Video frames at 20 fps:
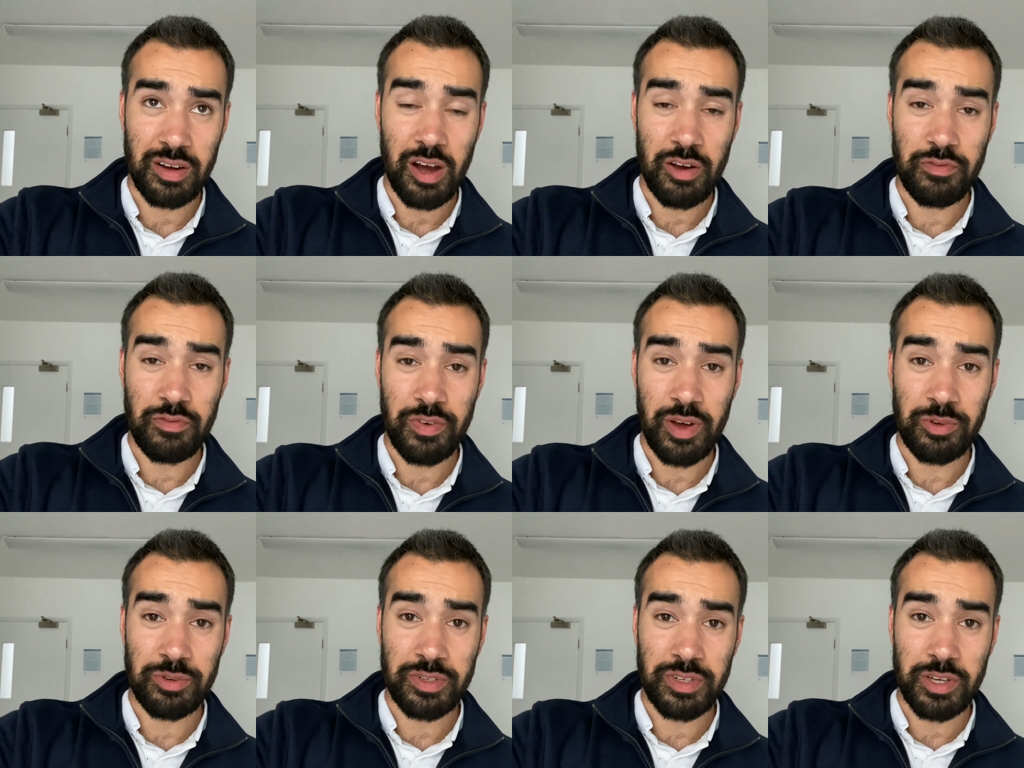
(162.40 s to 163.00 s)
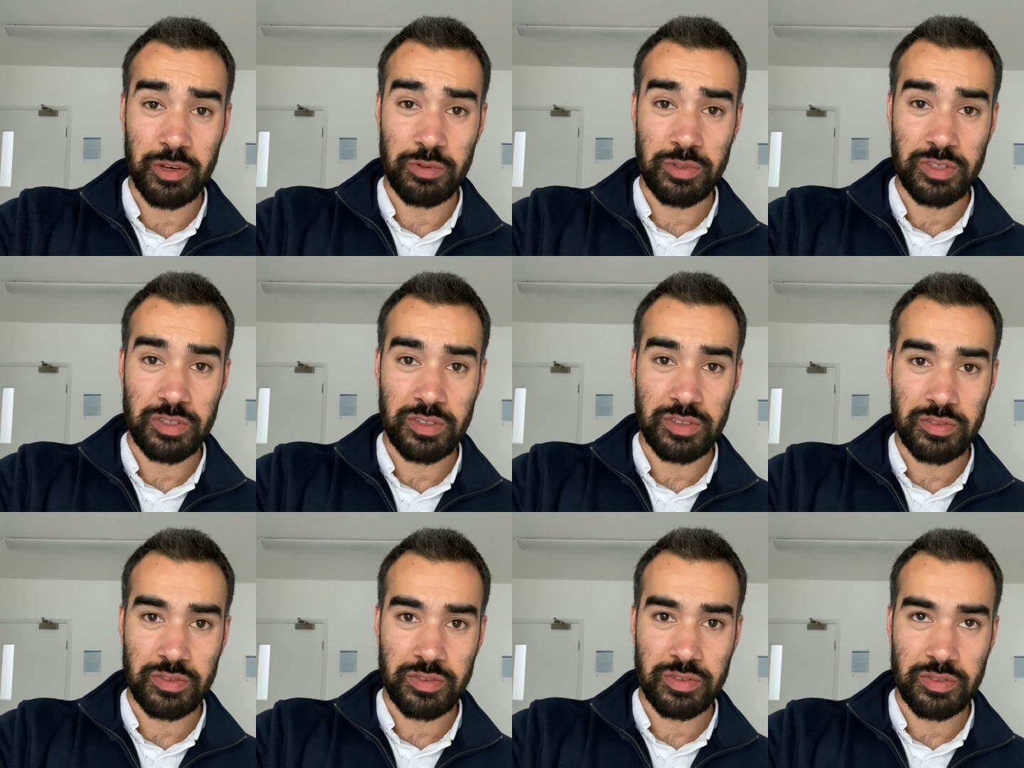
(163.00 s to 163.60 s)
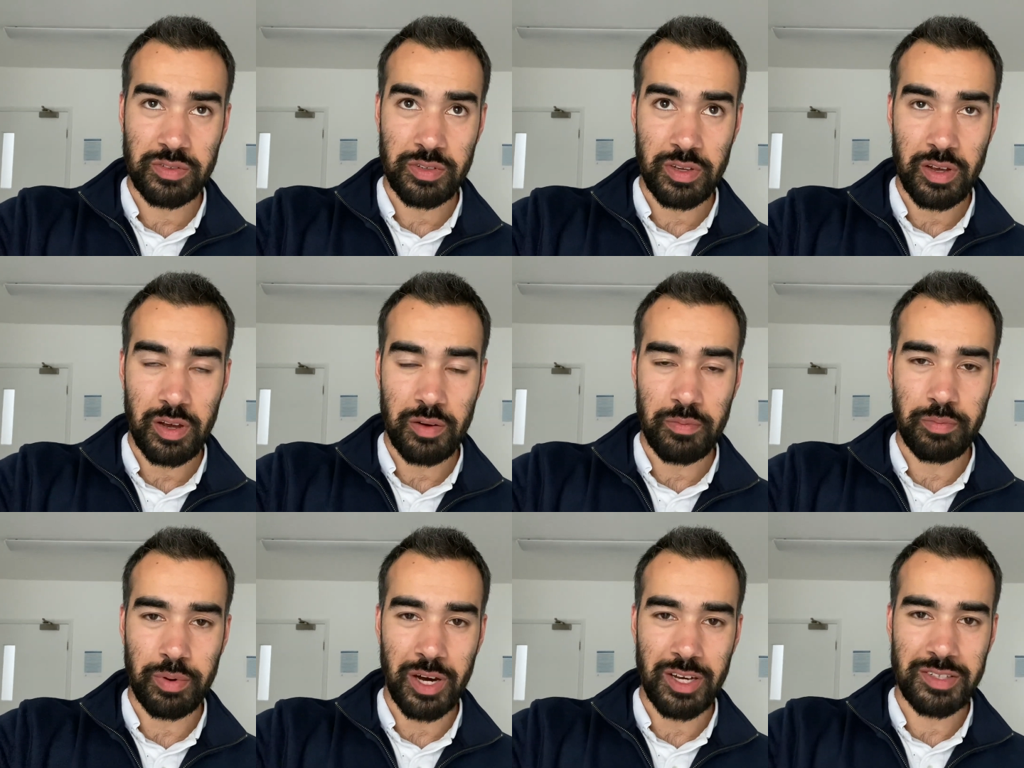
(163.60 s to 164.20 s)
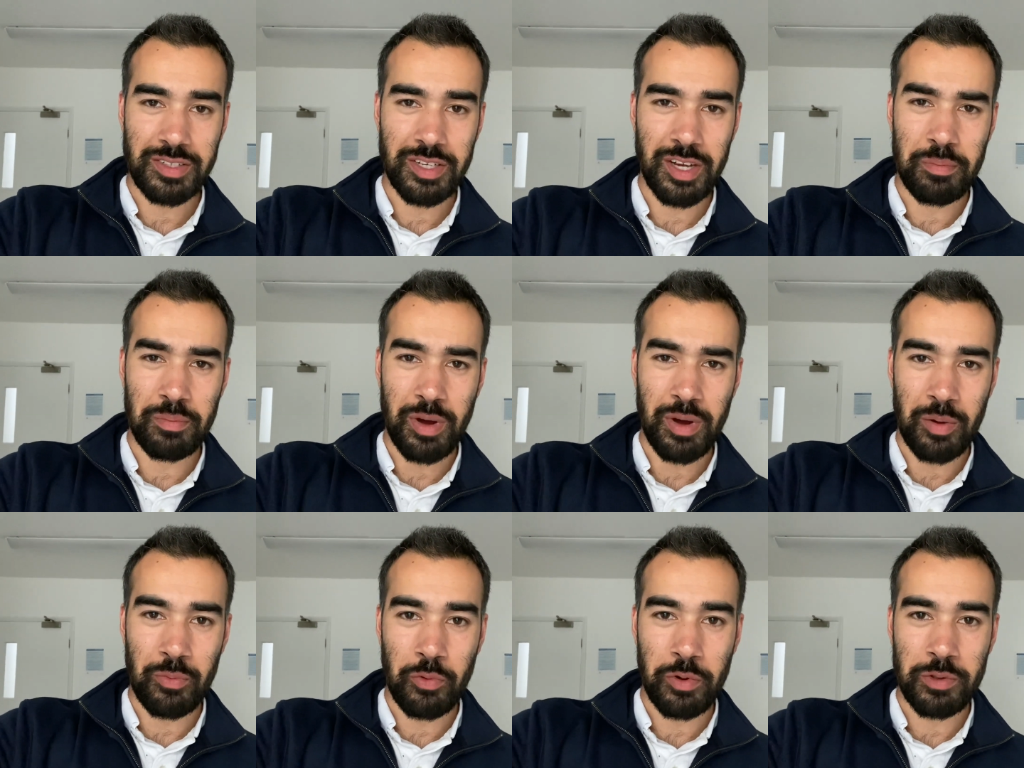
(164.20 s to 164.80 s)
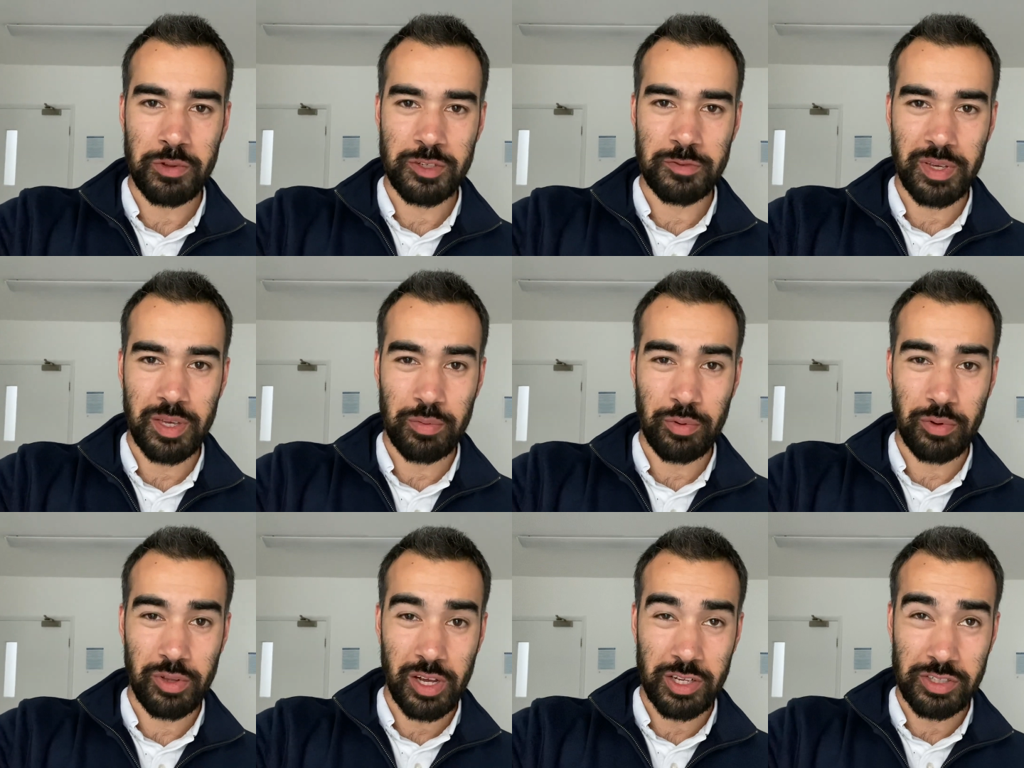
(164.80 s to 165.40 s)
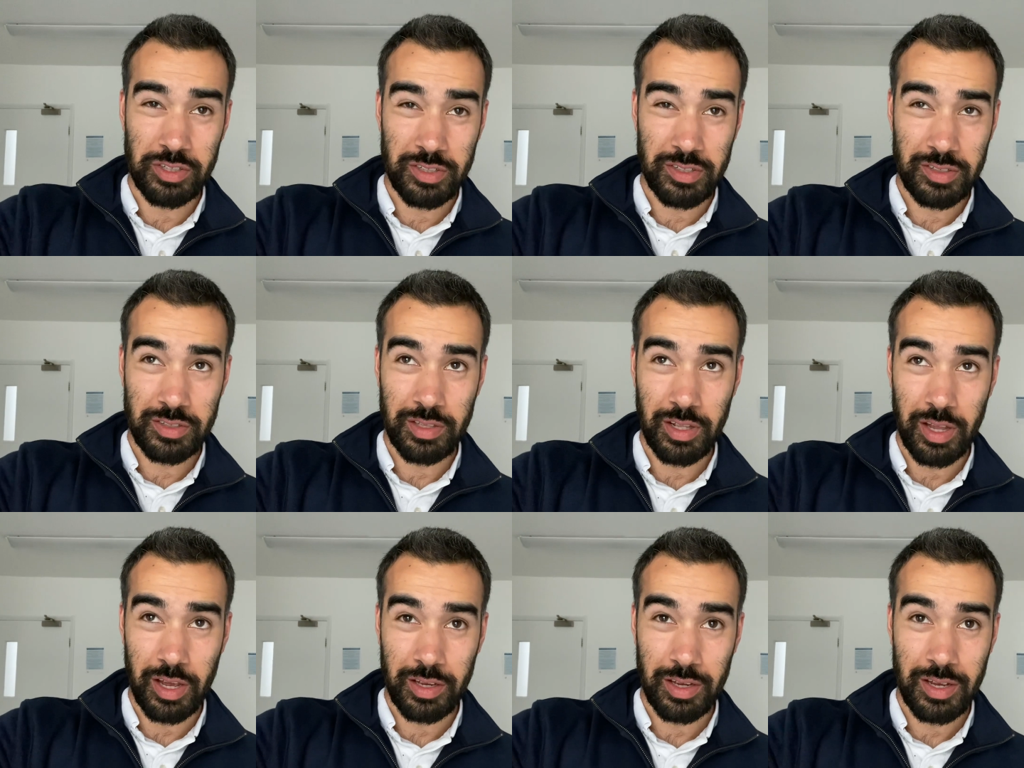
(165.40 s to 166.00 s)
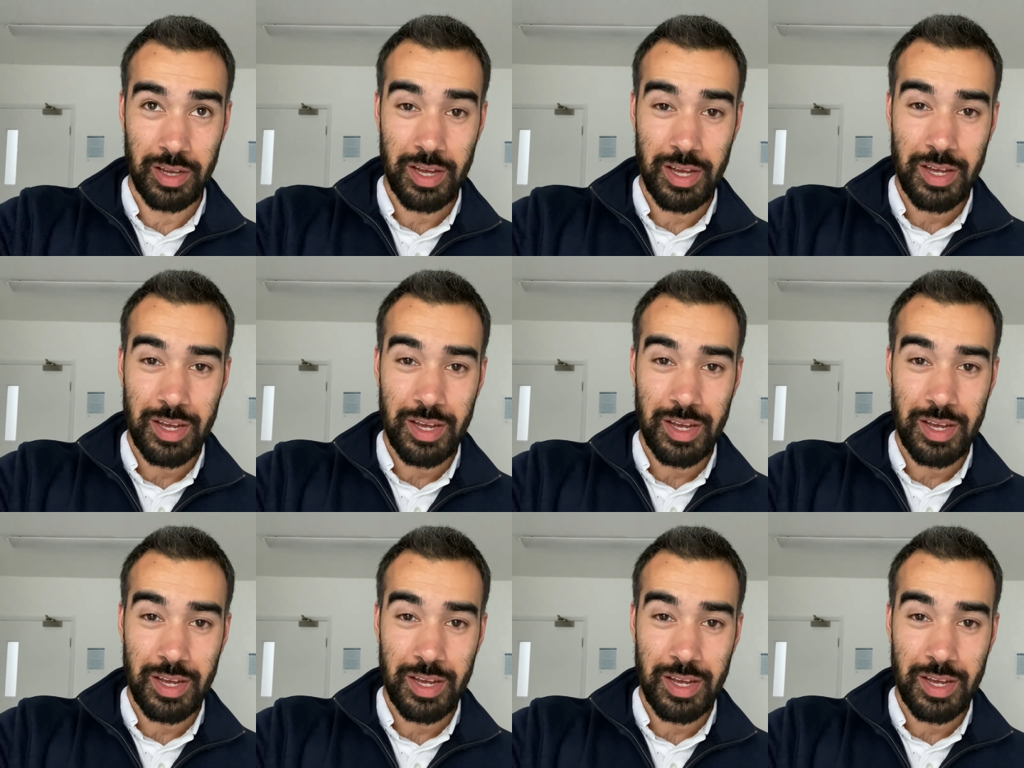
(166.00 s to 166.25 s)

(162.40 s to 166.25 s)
found it was, personally, I'm one of those people that just like,